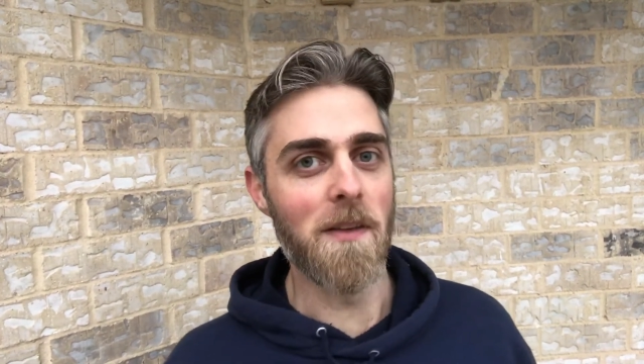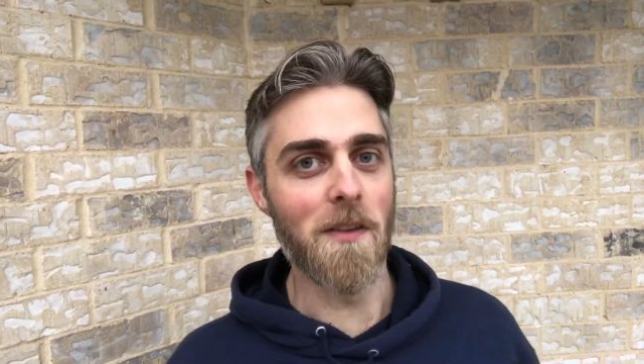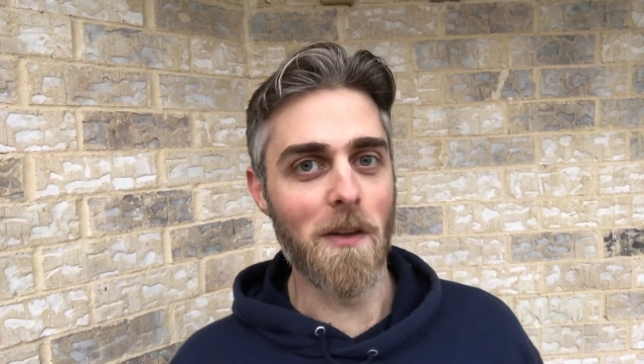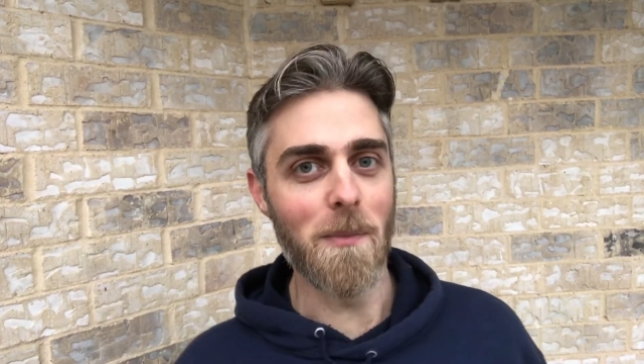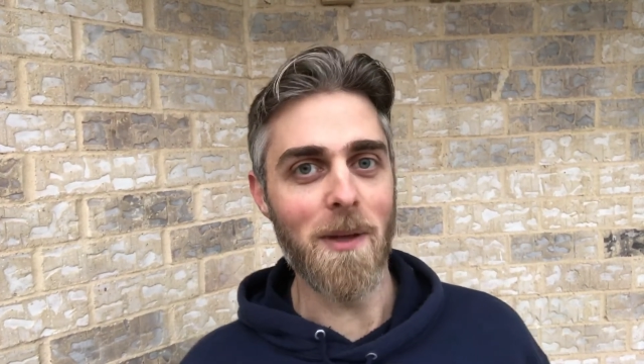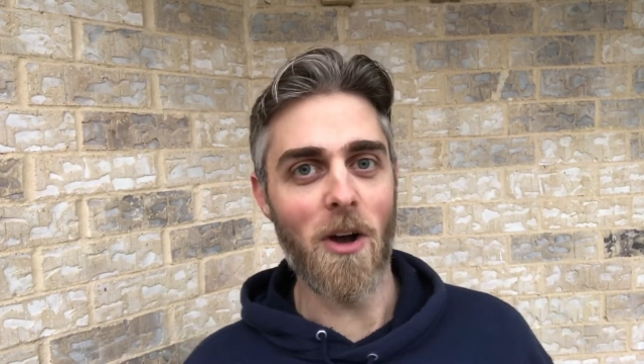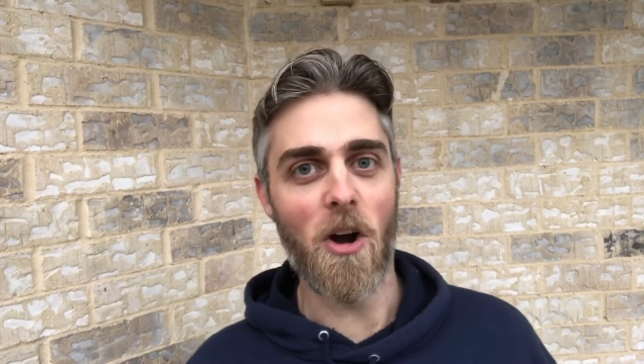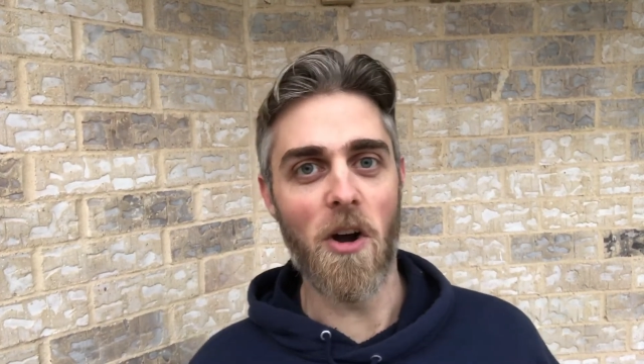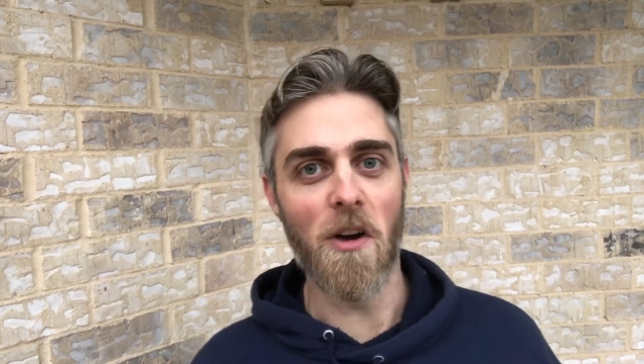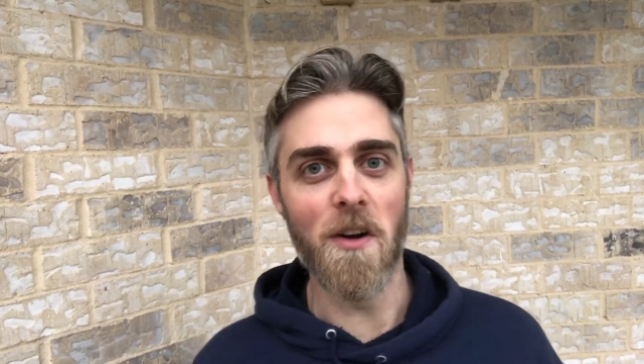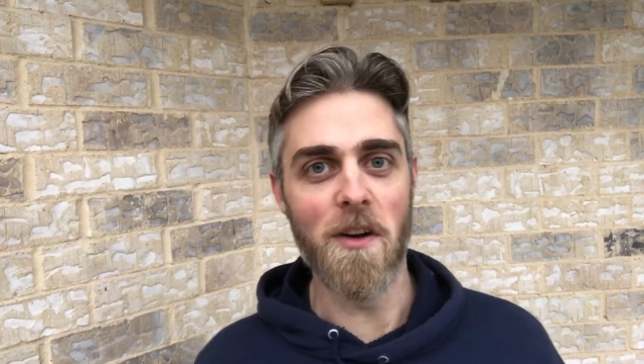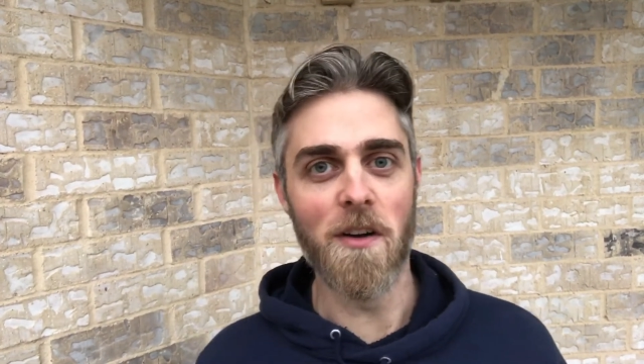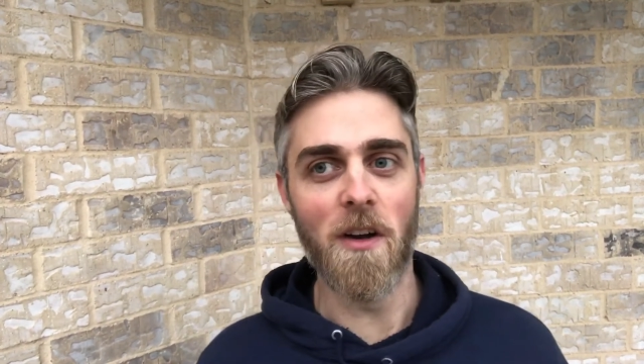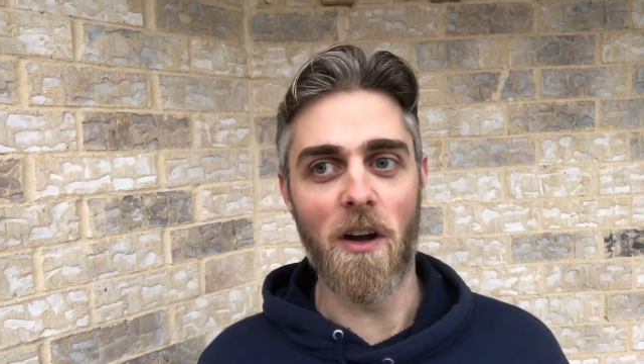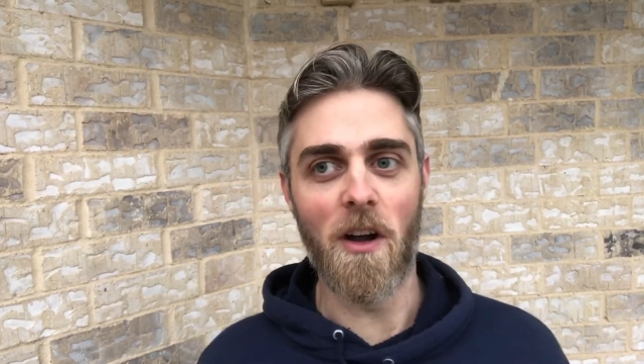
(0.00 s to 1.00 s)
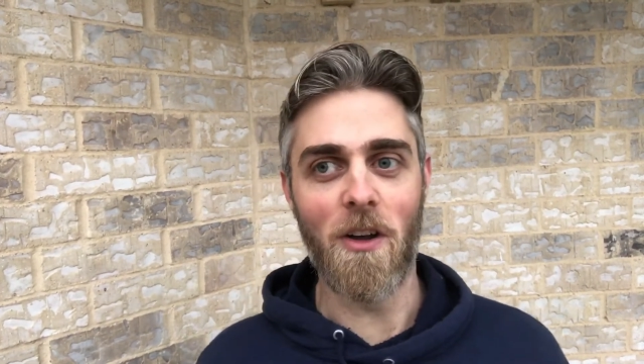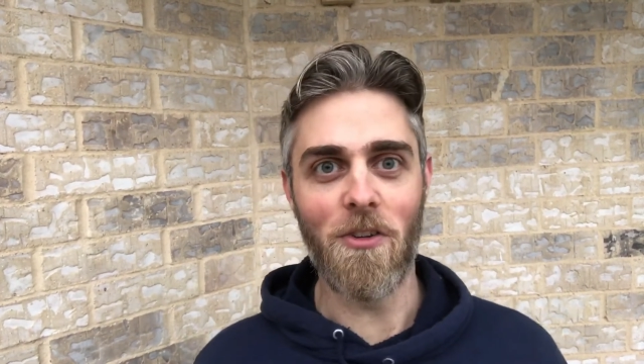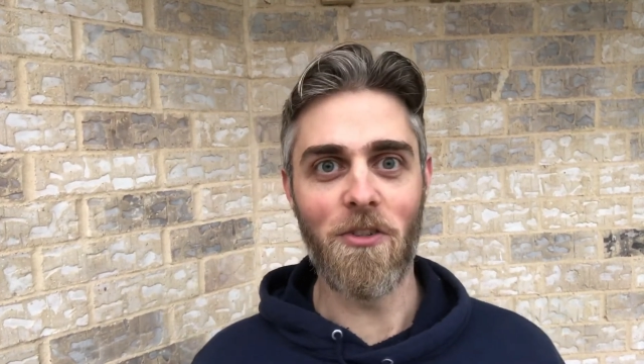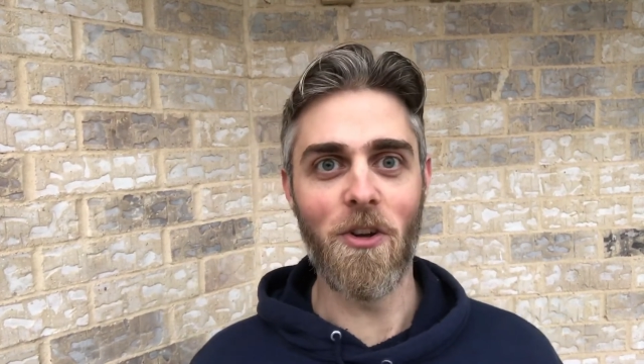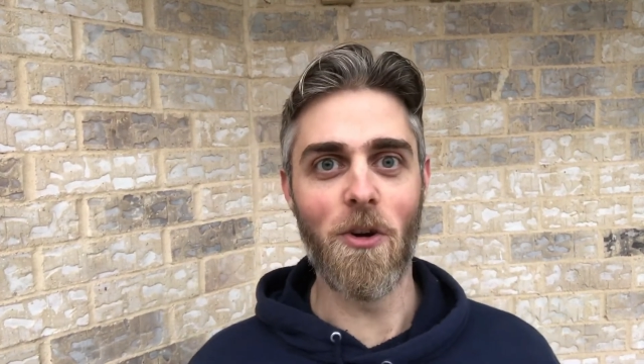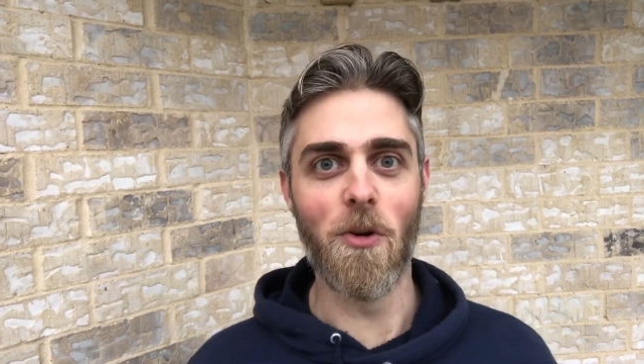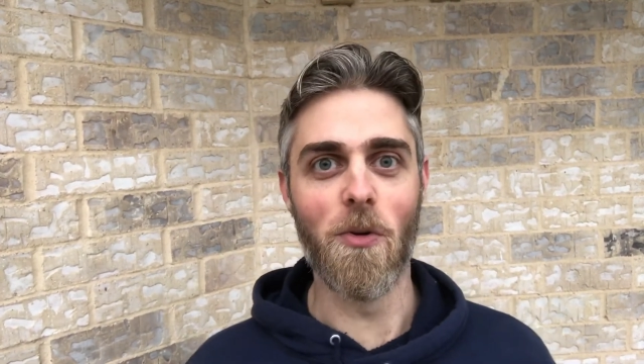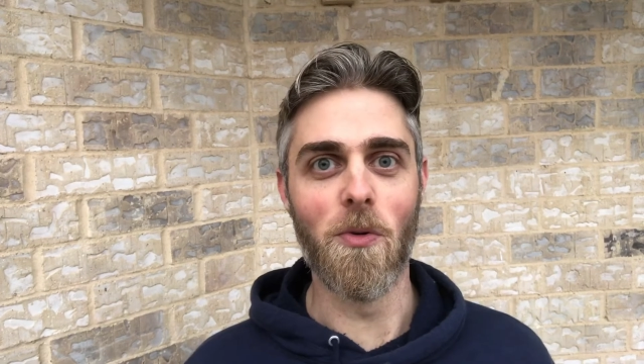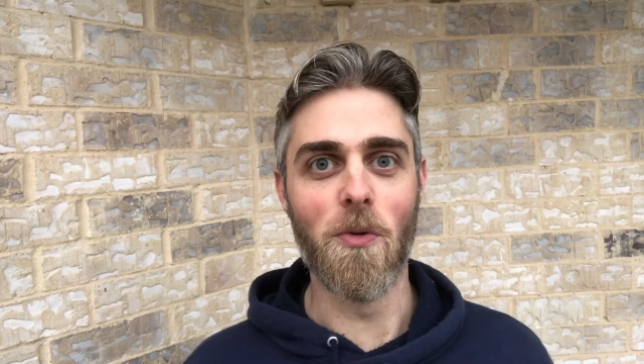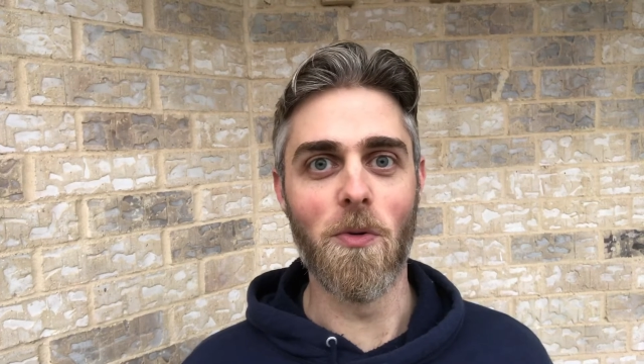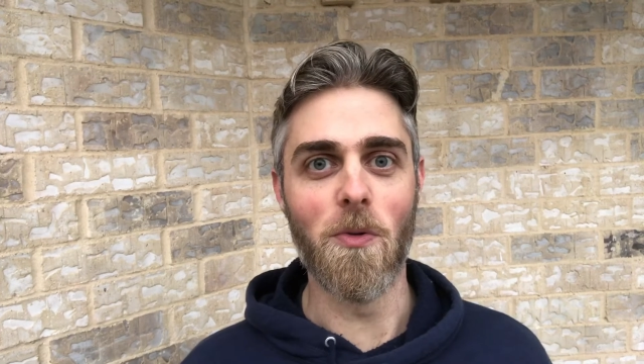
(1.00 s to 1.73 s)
a little bit hard also